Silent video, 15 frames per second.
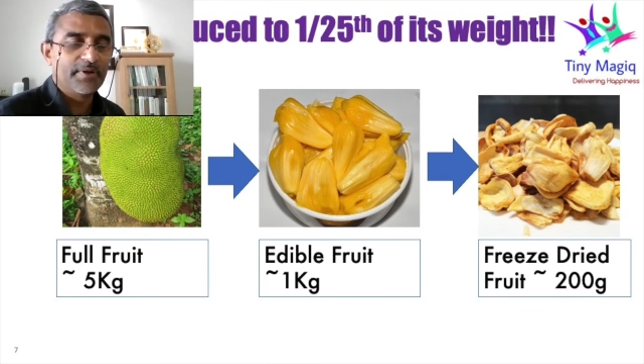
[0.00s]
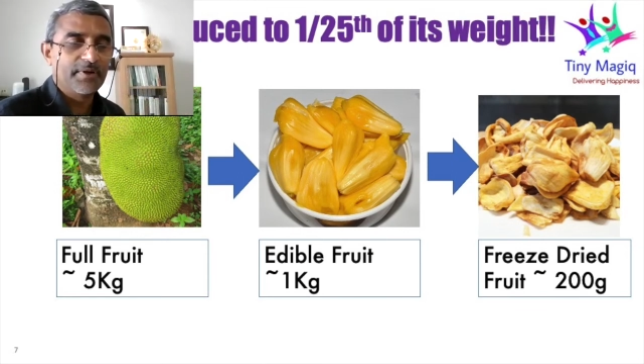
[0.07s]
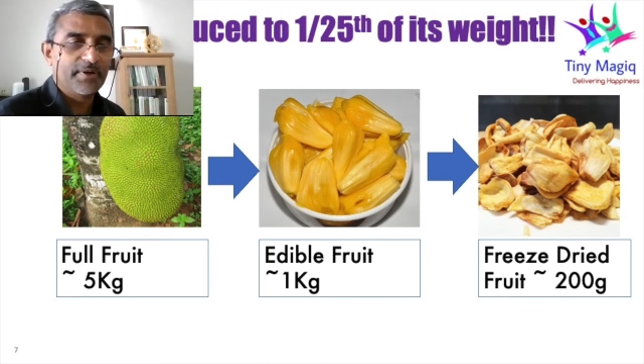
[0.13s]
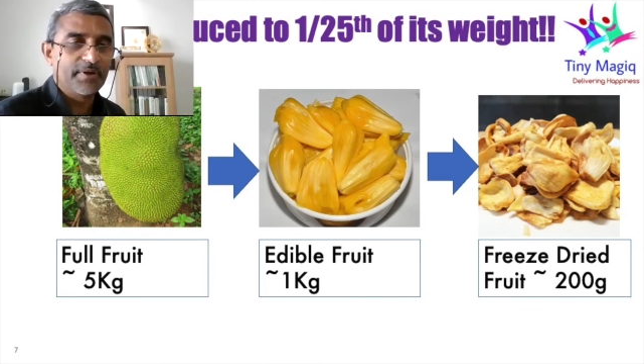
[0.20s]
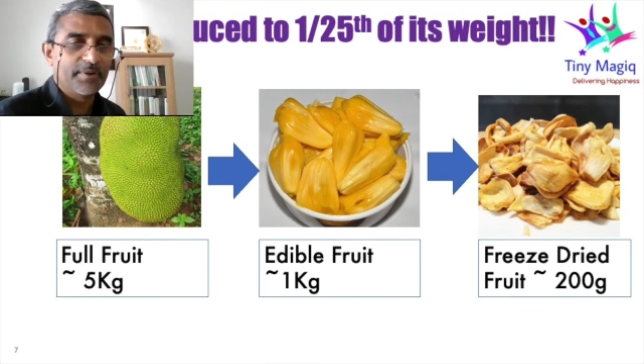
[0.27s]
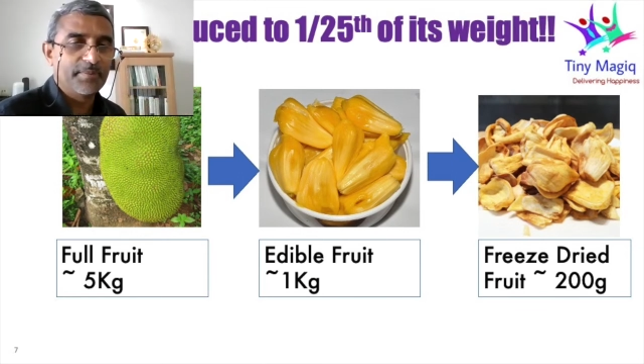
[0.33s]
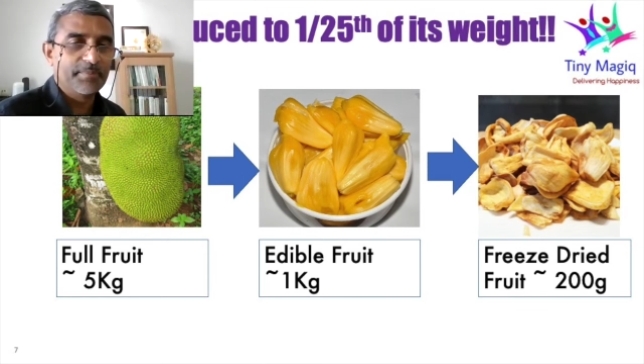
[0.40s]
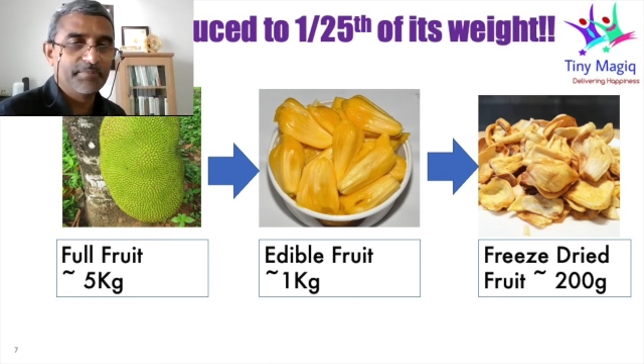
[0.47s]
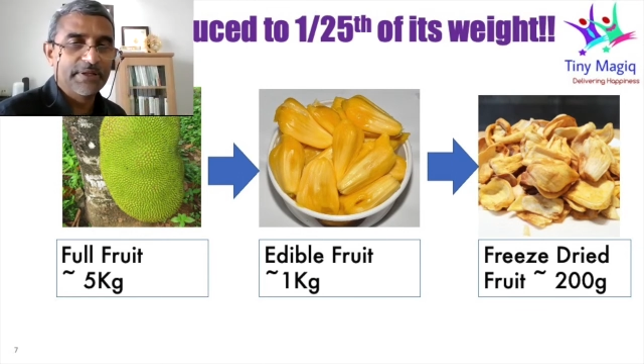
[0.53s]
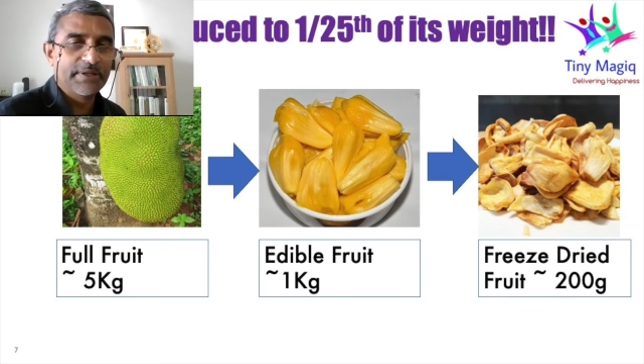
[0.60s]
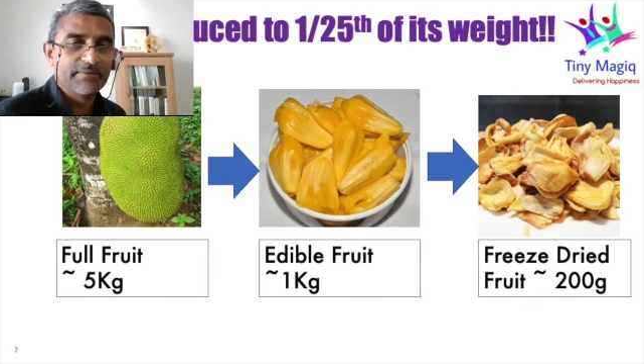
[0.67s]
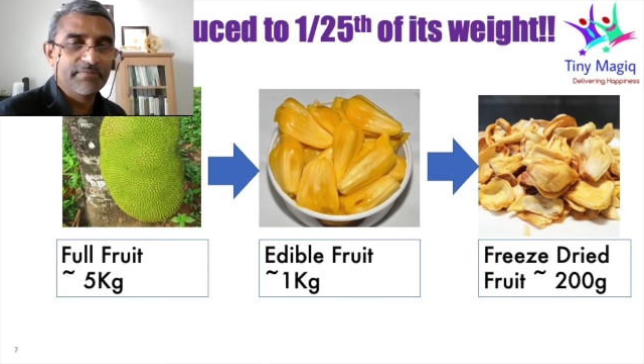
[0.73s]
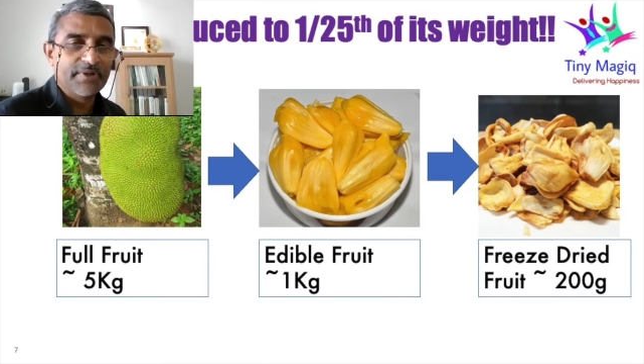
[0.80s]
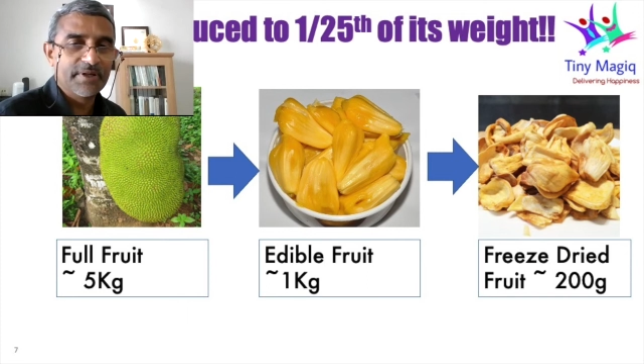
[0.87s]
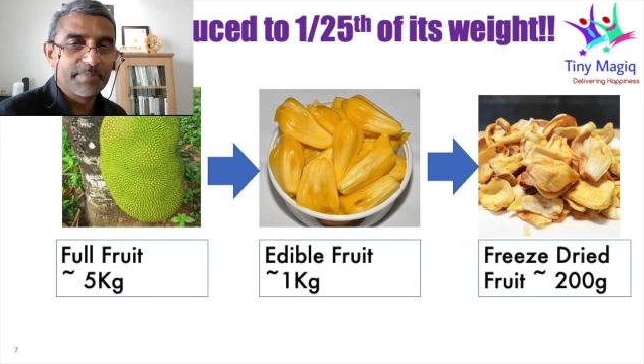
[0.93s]
uh, I
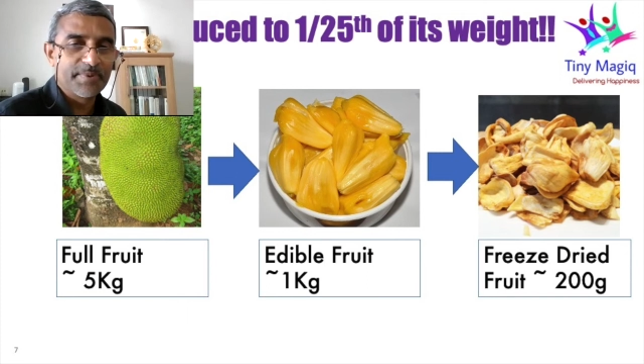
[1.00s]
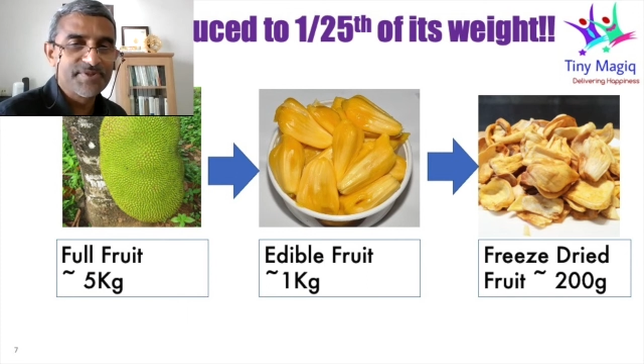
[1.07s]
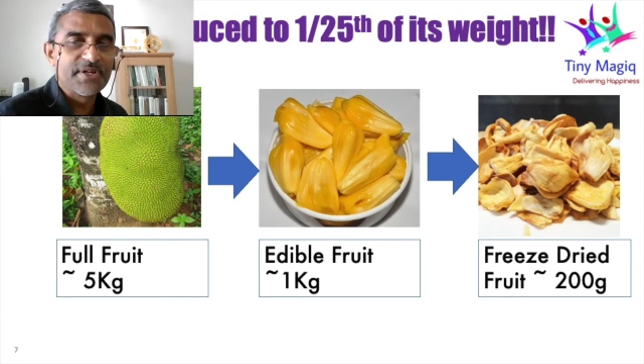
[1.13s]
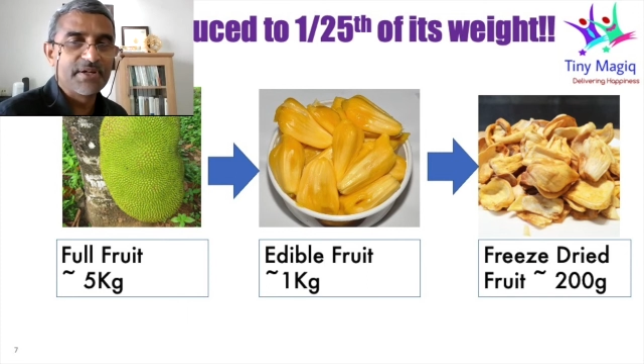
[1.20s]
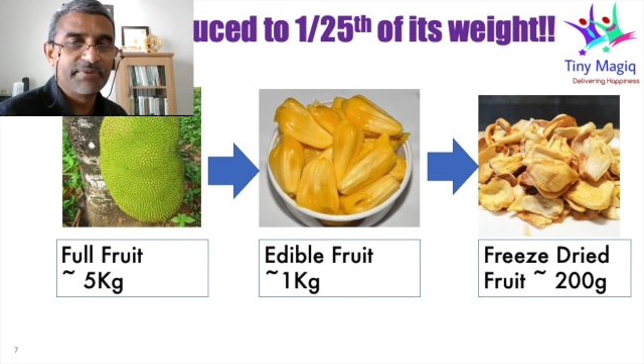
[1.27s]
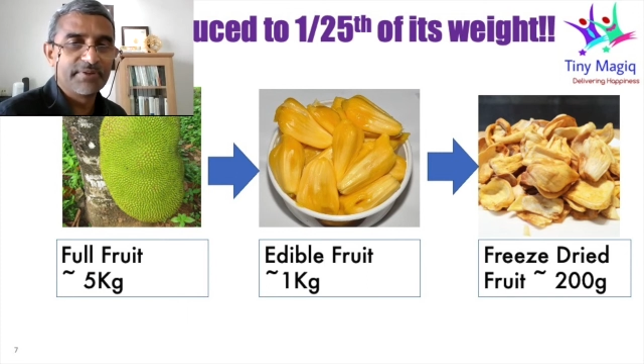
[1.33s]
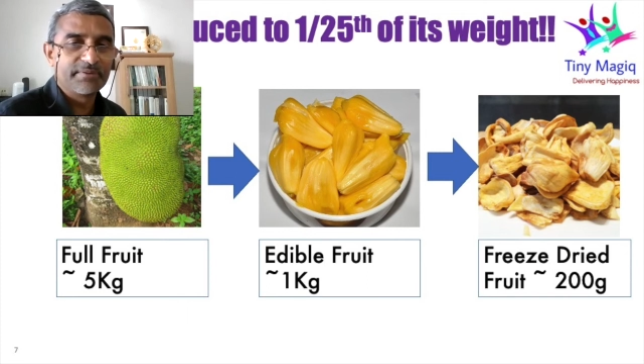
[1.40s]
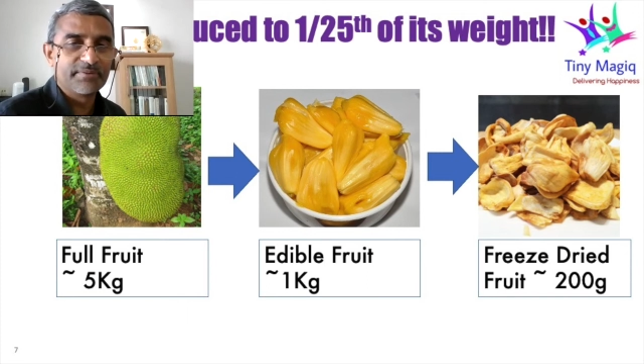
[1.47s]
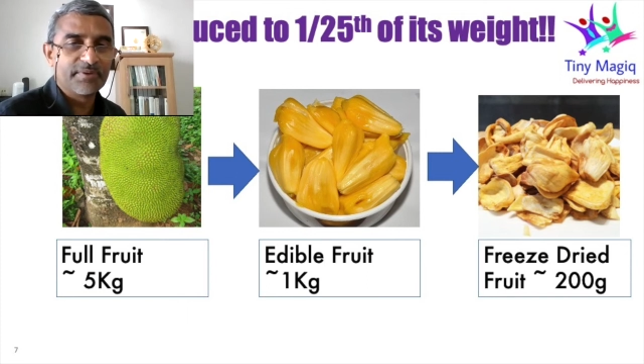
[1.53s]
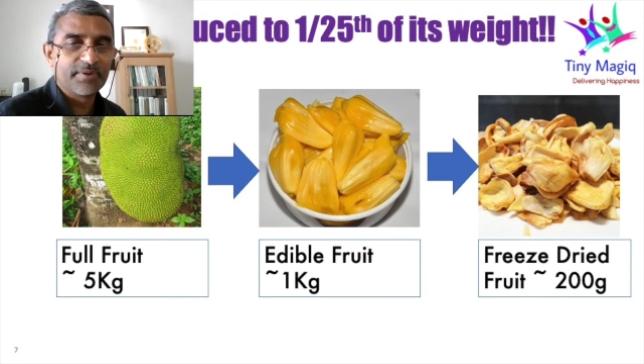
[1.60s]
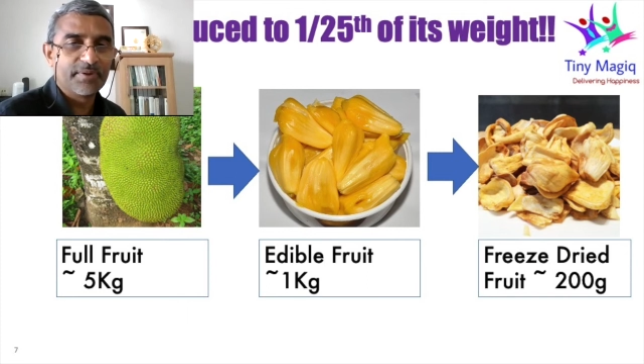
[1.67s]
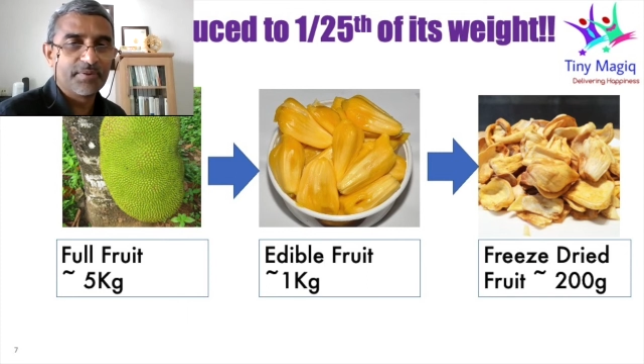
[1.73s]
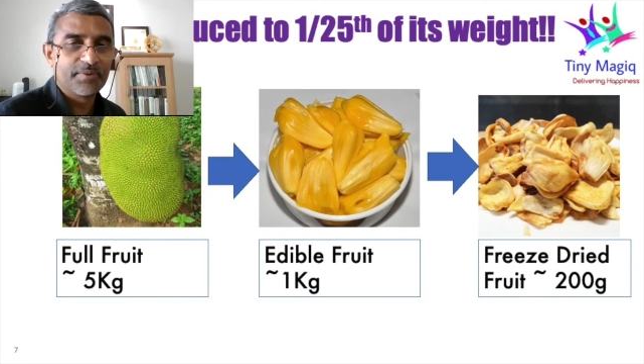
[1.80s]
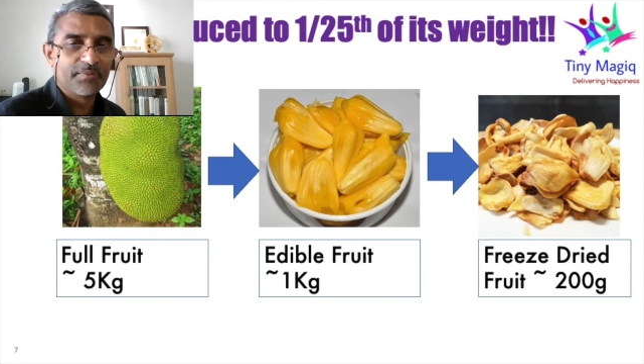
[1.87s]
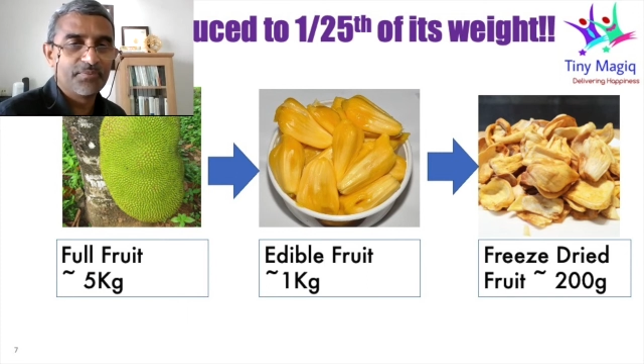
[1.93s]
mean, preserving
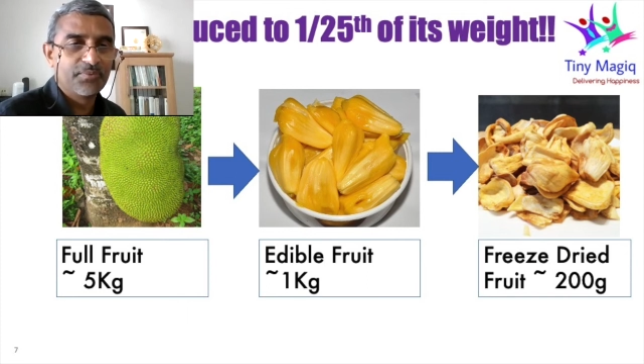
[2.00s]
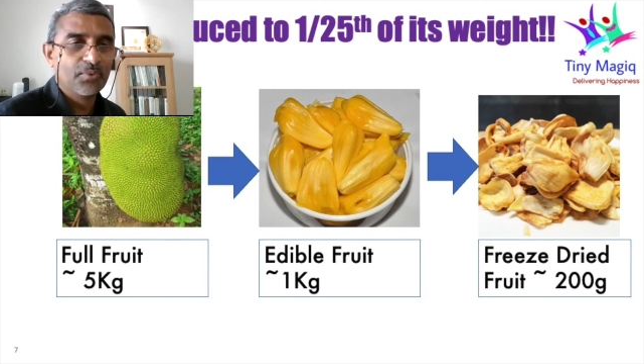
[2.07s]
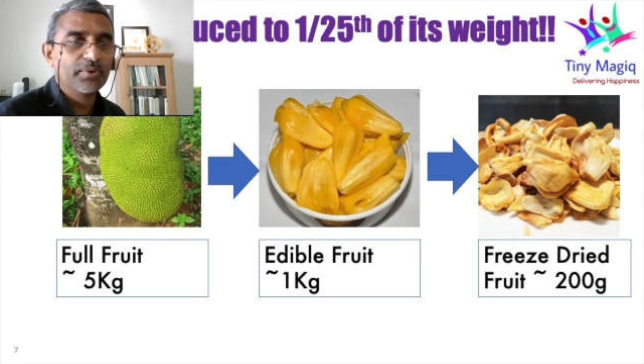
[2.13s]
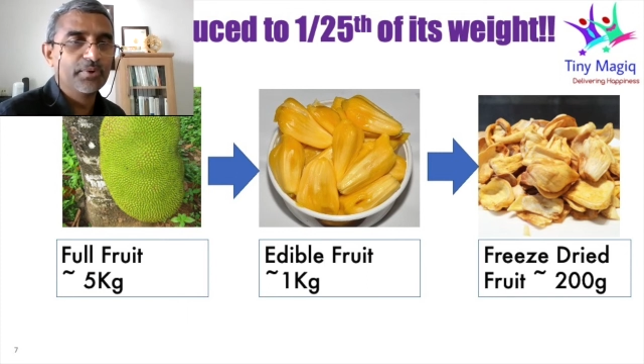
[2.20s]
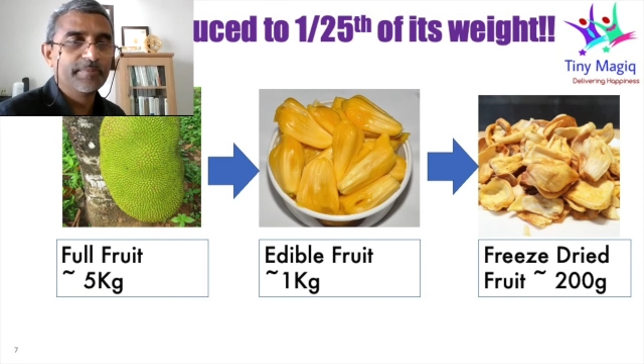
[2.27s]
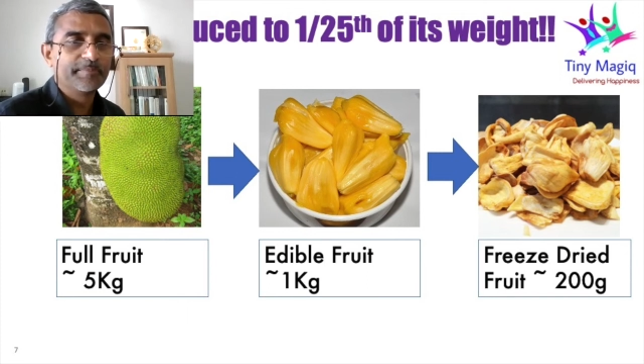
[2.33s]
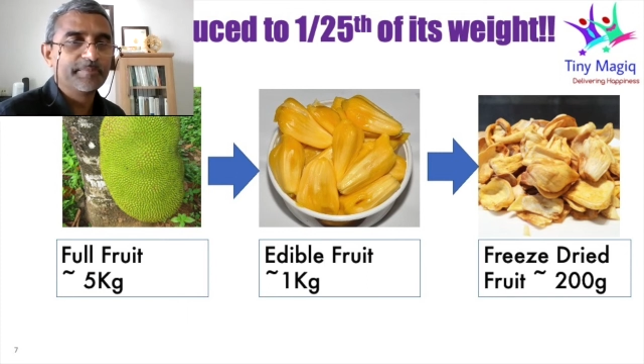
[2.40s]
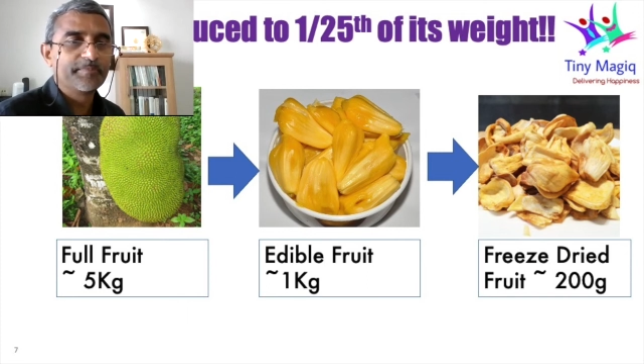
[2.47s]
food,